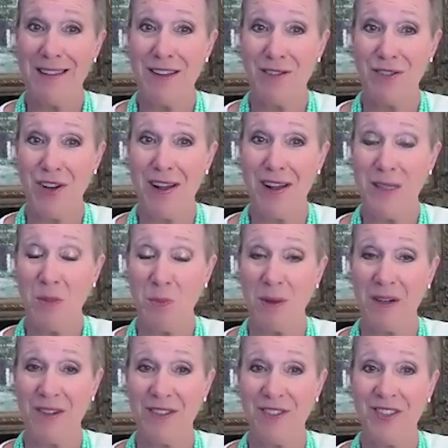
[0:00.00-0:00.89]
those
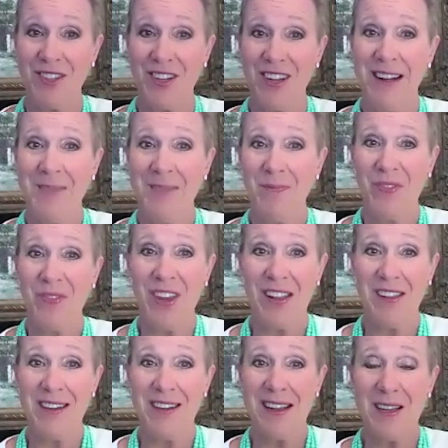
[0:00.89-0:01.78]
hospitals,
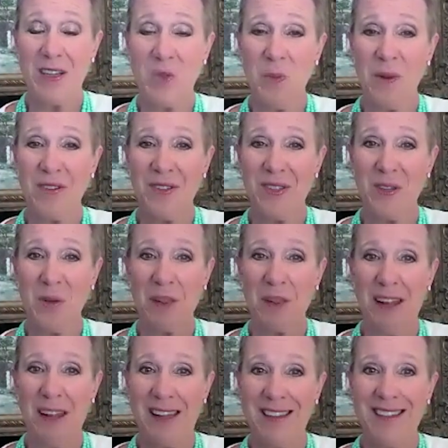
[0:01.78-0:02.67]
selling hospital
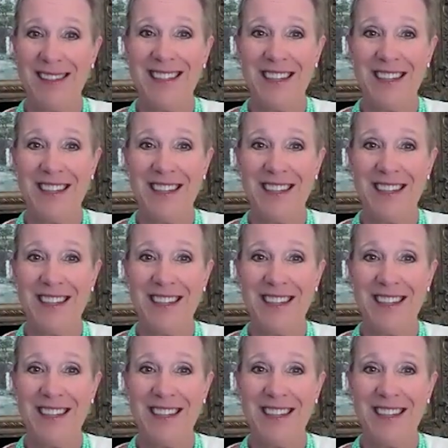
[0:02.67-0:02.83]
supplies.